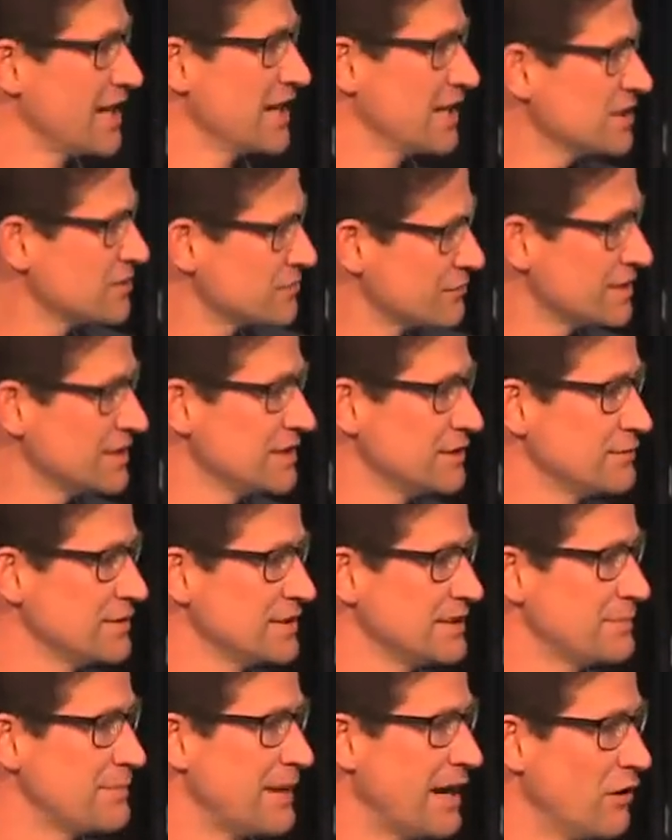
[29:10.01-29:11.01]
And it's really,
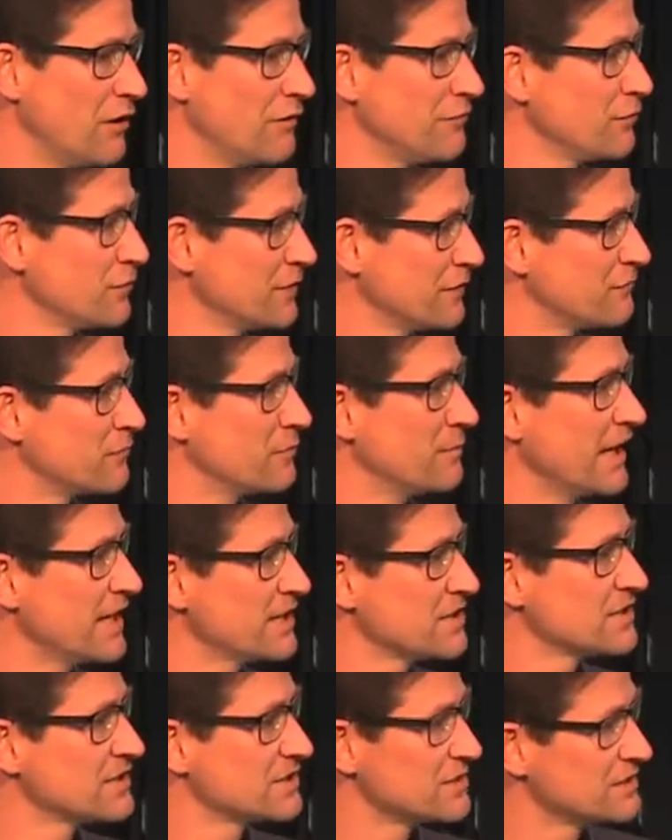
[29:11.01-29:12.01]
really powerful
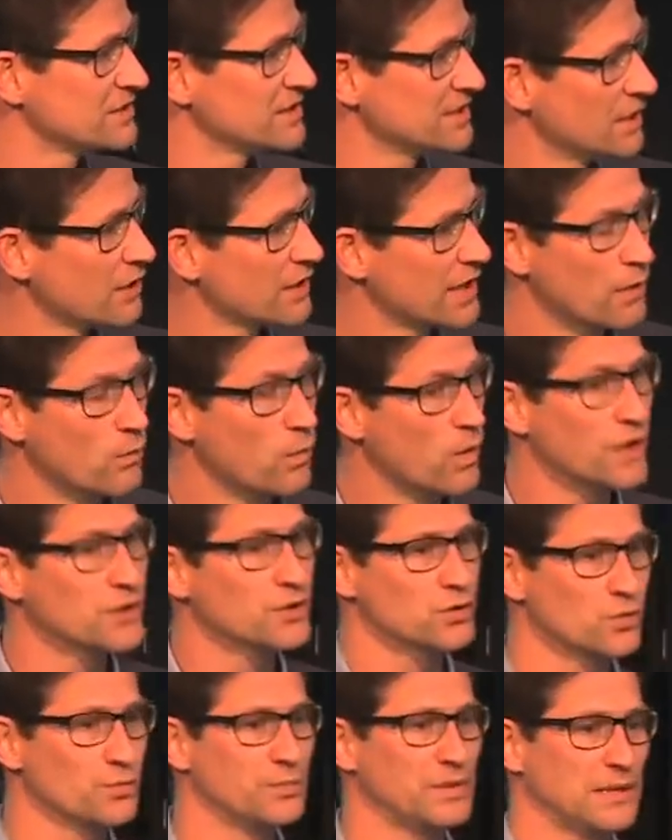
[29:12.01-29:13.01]
information to see, okay,
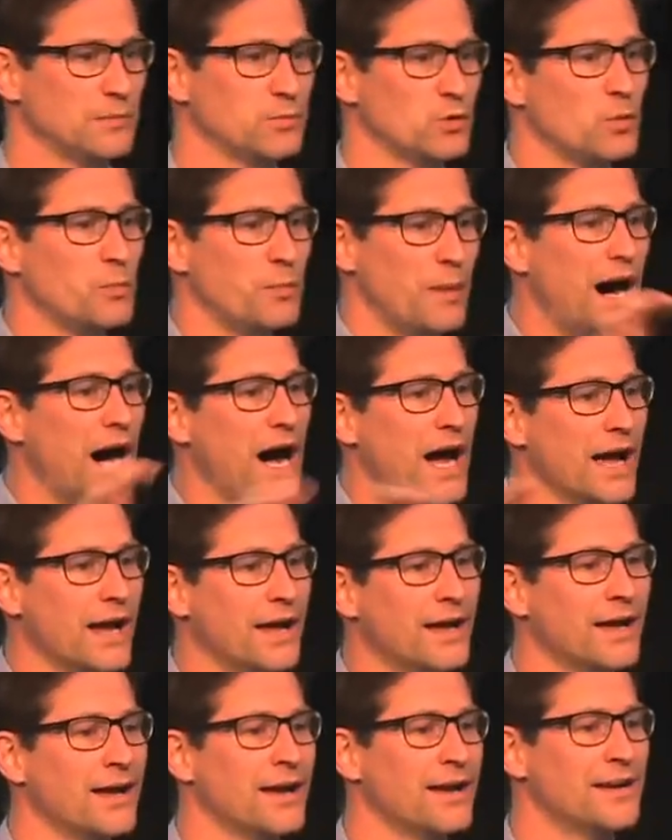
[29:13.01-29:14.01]
what do people
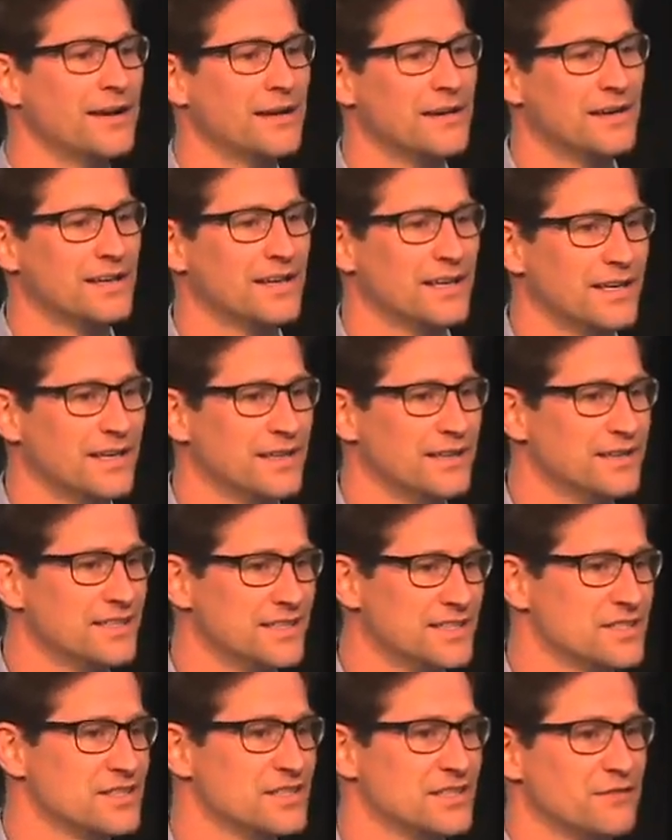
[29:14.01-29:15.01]
buy in
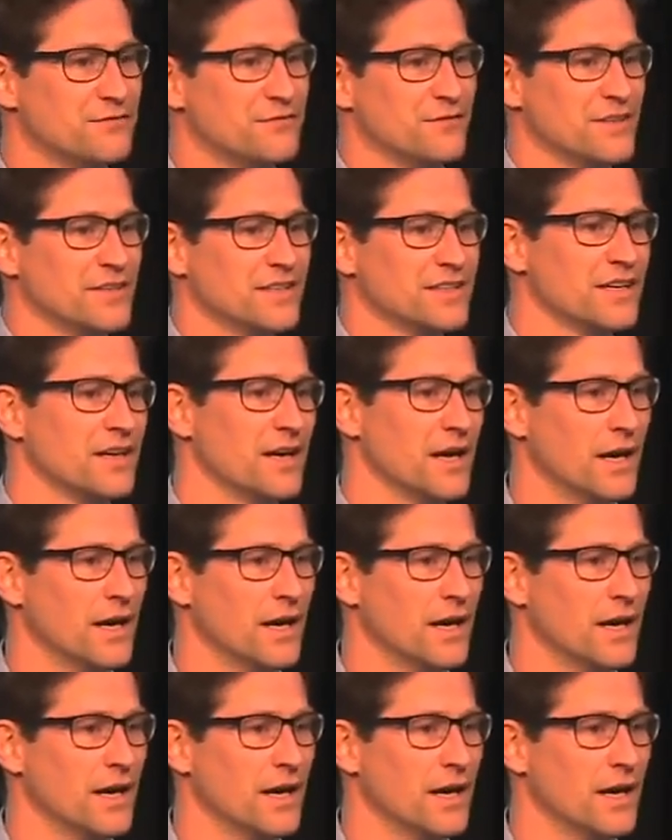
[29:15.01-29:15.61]
these different